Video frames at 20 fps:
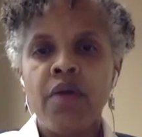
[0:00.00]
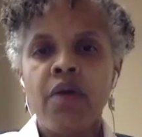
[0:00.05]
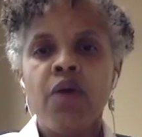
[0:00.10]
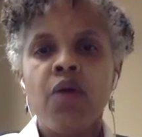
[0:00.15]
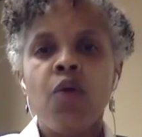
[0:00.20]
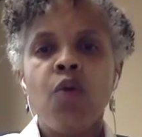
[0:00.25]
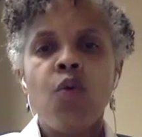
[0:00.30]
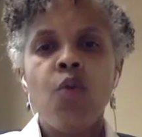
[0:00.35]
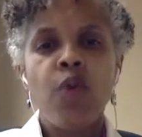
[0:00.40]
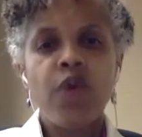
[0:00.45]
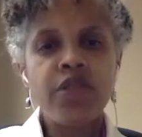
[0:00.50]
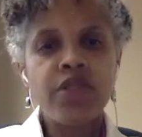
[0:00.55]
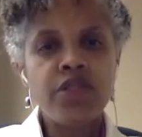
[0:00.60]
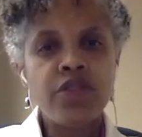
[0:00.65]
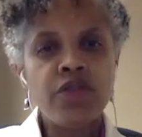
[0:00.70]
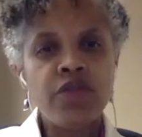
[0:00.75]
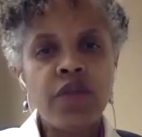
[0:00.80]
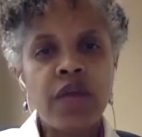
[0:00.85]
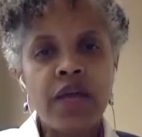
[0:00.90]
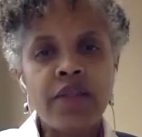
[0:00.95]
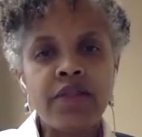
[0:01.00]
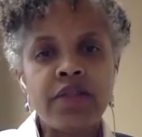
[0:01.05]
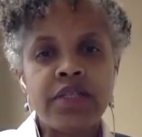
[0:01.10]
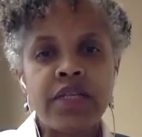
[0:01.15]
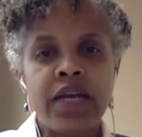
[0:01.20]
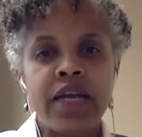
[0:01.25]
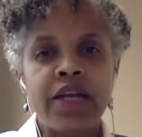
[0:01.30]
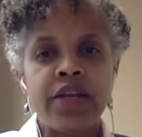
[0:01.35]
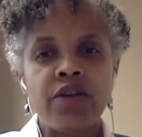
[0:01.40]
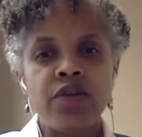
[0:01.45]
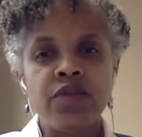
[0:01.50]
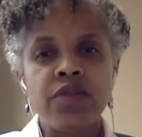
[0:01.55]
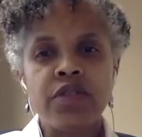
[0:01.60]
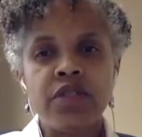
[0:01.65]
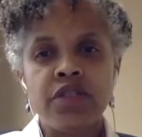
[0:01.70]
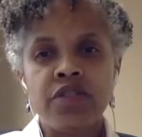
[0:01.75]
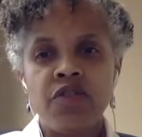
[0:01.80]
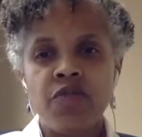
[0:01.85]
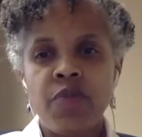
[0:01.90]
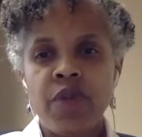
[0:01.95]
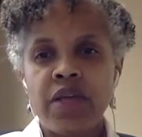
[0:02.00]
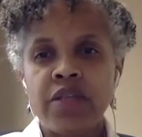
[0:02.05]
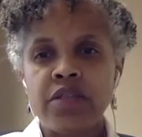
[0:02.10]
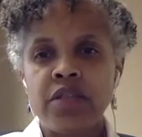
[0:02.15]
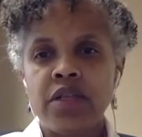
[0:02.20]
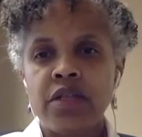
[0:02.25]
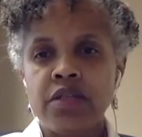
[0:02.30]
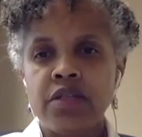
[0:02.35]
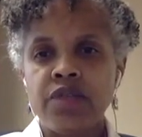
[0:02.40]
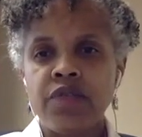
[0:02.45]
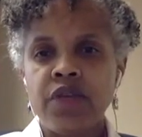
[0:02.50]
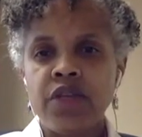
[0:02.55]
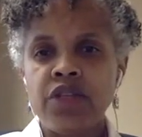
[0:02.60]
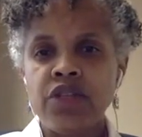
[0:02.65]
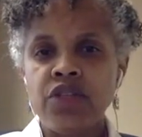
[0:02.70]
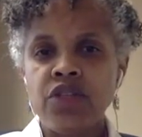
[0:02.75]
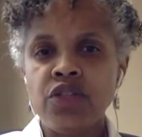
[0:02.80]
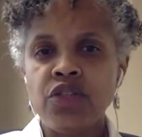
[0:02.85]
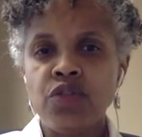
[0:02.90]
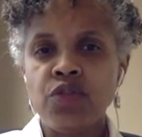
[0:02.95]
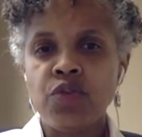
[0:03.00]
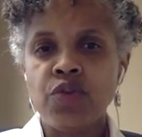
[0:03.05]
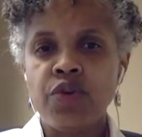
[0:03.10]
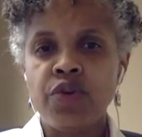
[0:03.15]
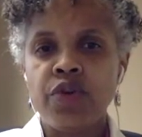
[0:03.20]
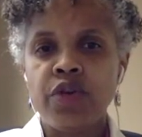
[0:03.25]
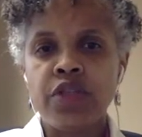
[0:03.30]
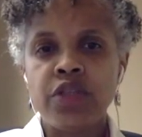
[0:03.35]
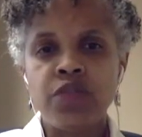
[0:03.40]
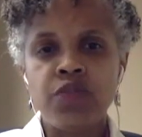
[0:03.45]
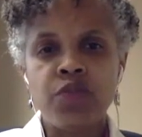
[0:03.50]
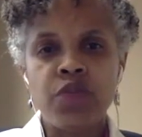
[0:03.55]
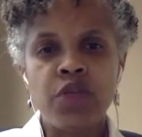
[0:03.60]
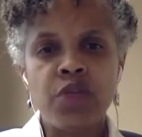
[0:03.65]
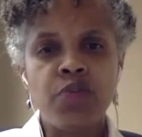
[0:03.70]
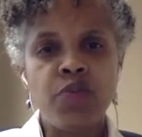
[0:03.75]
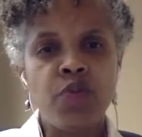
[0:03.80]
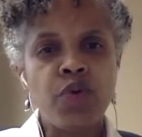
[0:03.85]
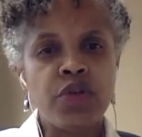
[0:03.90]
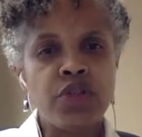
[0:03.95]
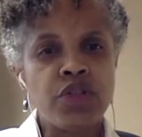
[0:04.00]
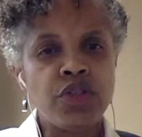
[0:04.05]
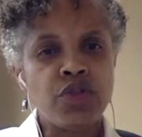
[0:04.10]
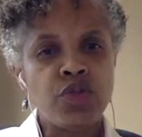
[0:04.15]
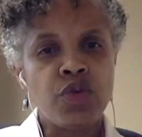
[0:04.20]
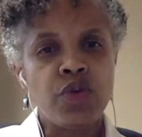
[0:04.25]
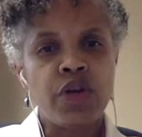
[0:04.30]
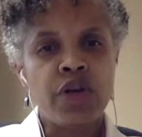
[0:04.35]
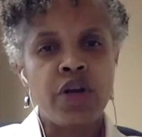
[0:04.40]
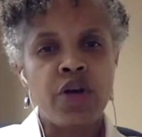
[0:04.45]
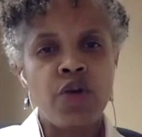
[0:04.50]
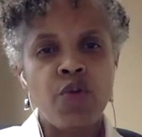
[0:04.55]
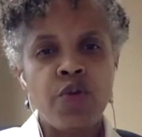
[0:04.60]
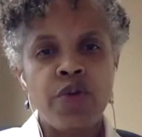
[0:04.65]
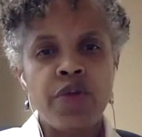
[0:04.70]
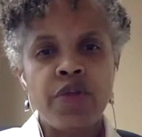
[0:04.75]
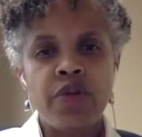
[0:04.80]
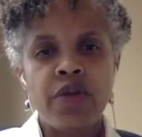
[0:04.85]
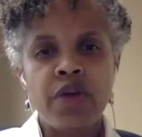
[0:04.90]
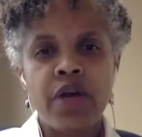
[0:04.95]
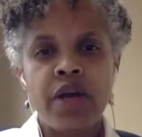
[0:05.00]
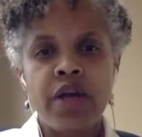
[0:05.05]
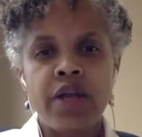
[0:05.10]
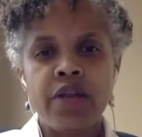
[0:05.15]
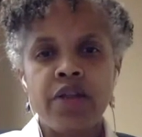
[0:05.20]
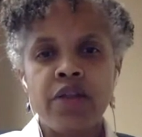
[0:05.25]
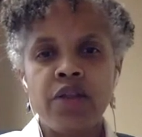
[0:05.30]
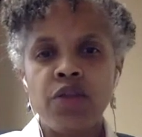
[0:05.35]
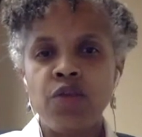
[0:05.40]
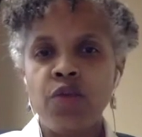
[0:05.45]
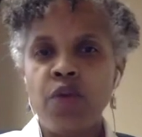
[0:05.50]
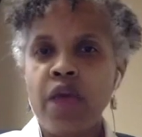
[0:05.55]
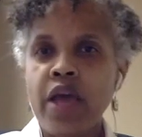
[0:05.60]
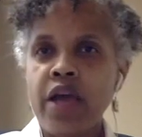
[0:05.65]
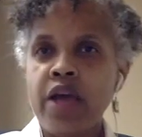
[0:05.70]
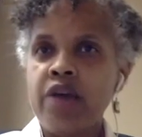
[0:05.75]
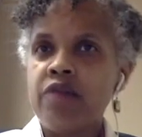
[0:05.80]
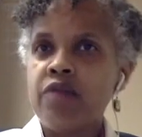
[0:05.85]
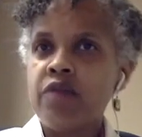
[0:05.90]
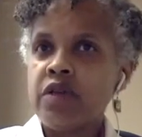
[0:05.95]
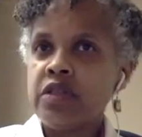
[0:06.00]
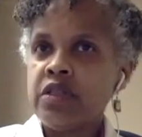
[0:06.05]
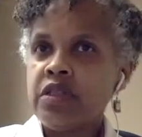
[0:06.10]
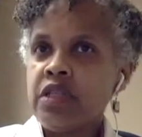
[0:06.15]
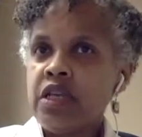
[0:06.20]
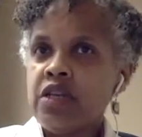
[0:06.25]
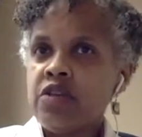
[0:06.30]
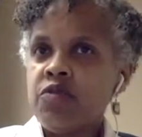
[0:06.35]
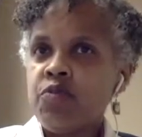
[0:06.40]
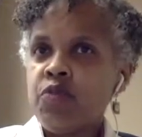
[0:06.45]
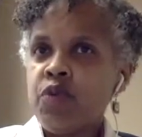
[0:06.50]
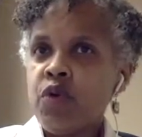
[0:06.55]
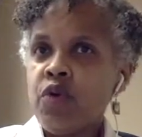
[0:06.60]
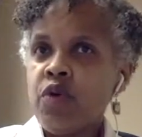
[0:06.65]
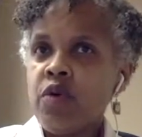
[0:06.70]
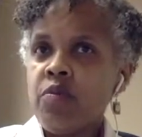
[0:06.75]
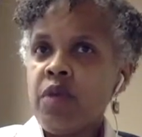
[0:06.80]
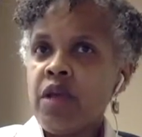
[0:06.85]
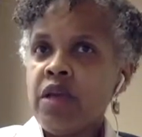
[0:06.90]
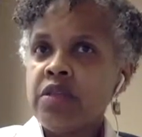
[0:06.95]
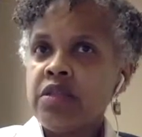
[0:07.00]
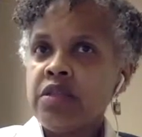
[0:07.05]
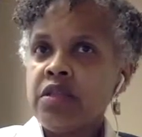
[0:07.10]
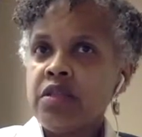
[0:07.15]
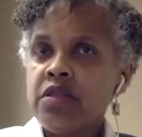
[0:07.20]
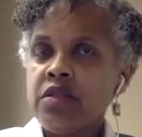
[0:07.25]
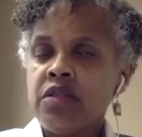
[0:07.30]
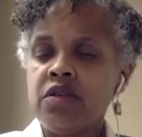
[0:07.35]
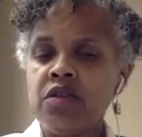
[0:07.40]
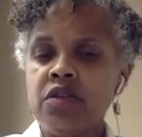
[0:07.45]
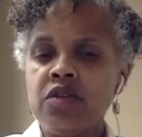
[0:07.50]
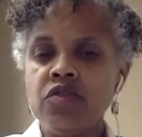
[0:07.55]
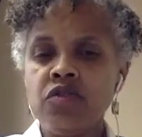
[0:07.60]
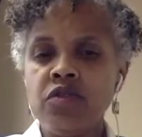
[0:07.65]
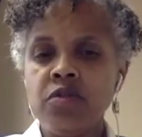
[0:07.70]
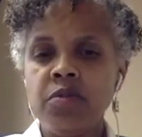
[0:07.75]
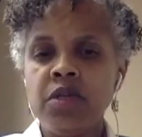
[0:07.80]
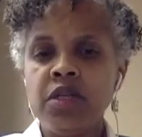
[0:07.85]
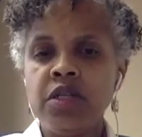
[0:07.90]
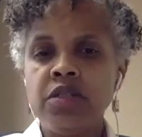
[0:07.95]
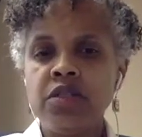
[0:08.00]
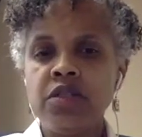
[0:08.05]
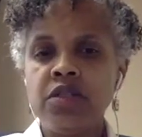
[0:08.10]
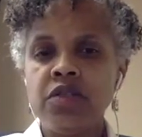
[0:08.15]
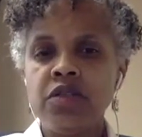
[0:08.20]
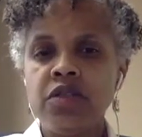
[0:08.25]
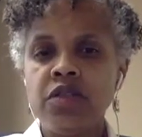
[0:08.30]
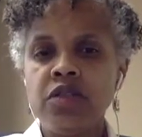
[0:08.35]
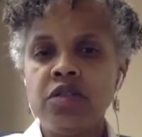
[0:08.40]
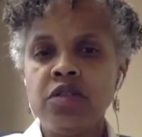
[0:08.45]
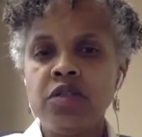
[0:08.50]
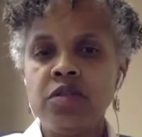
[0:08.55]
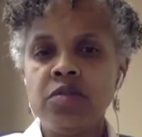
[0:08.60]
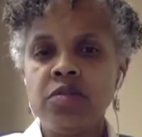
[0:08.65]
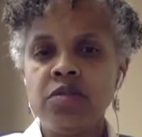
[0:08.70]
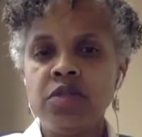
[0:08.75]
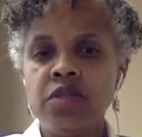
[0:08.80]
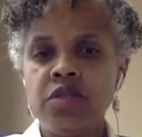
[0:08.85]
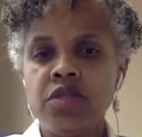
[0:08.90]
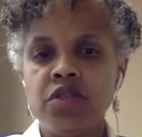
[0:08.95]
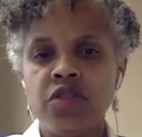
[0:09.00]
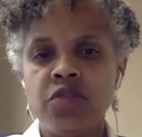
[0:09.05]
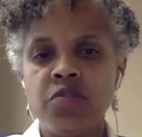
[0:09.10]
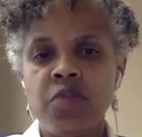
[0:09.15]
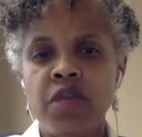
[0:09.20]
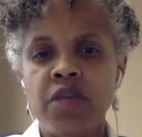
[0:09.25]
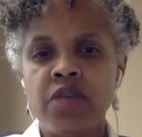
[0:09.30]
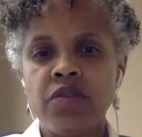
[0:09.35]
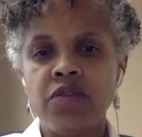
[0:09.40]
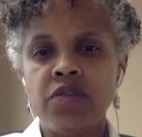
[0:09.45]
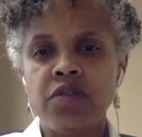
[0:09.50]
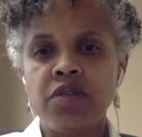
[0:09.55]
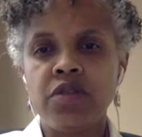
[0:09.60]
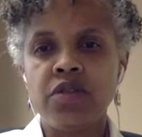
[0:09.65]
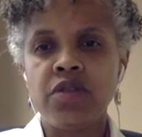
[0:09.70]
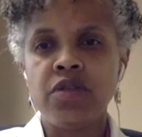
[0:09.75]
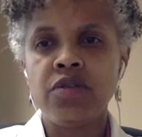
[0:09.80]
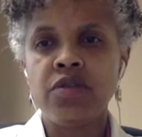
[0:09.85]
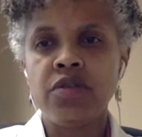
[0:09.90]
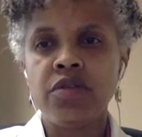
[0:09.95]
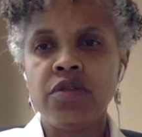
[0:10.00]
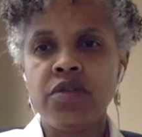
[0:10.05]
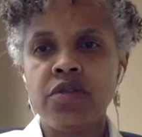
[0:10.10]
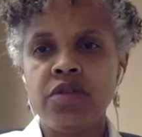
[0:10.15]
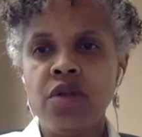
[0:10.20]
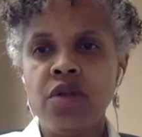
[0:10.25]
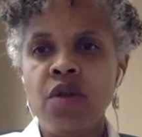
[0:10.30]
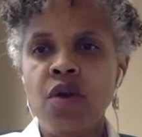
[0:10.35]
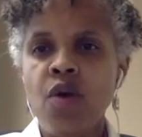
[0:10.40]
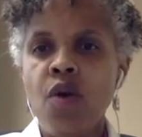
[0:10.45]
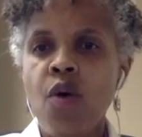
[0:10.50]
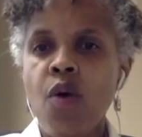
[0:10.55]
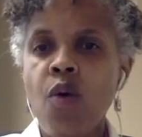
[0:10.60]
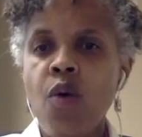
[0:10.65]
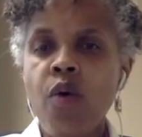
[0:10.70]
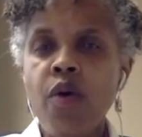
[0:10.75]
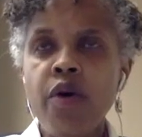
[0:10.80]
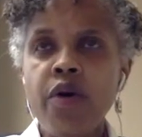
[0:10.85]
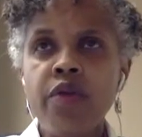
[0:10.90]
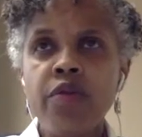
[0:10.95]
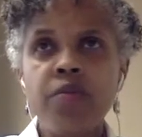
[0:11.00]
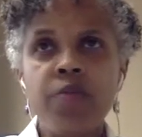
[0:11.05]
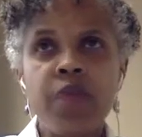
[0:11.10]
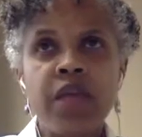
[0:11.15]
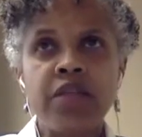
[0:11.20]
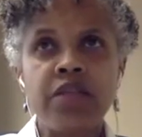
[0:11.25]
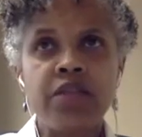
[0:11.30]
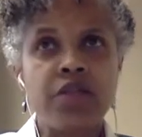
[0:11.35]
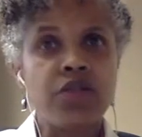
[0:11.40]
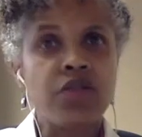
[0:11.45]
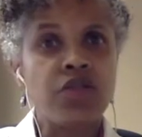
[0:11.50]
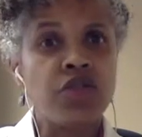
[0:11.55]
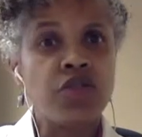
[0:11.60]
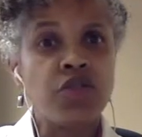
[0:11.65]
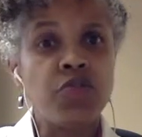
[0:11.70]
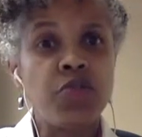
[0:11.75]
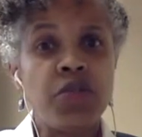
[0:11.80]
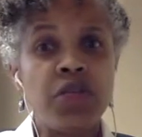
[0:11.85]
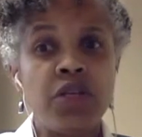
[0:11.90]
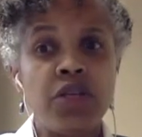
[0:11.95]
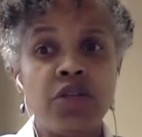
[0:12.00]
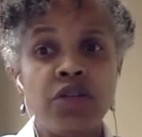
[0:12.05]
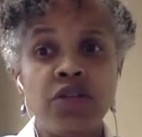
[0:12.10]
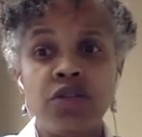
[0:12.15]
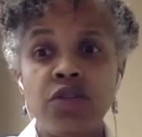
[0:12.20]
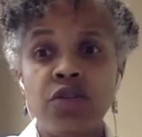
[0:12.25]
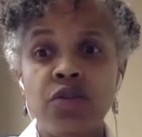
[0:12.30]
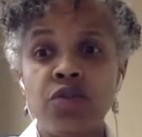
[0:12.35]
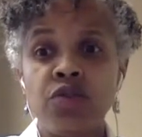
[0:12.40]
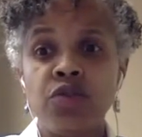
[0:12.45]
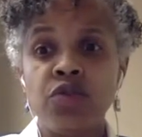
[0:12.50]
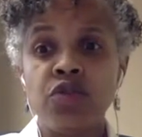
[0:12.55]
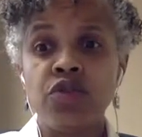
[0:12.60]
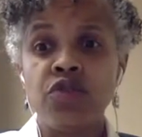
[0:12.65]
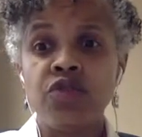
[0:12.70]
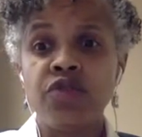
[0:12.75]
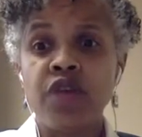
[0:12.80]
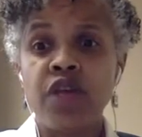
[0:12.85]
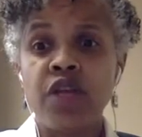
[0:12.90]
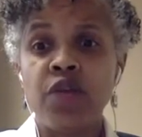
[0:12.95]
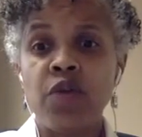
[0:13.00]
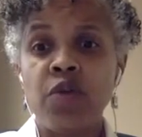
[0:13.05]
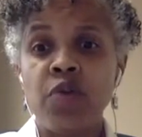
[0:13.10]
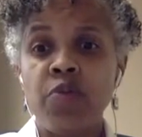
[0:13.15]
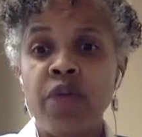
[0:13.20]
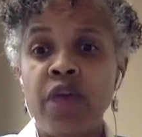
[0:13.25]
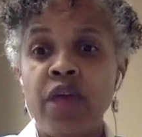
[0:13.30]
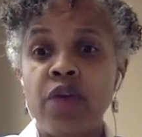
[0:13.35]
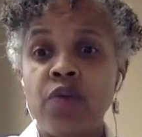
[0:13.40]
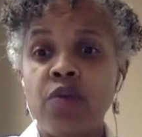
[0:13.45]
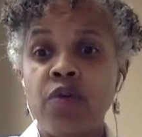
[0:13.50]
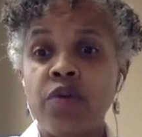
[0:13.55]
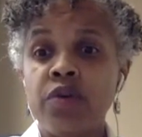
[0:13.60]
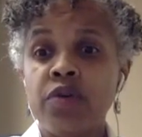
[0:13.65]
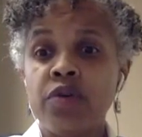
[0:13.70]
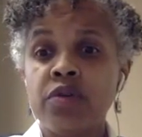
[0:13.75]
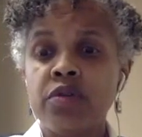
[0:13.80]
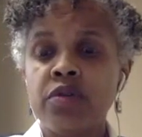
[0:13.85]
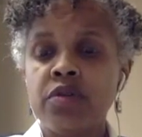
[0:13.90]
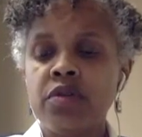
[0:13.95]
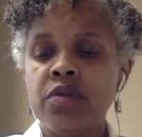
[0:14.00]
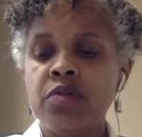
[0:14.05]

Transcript: Once you've gotten the diagnosis of mast cell activation disorder, it's really important to sort out whether or not you have a set of broken mast cells that are contributing to your symptoms, such as mastocytosis, or the mast cells are just being good soldiers following bad orders.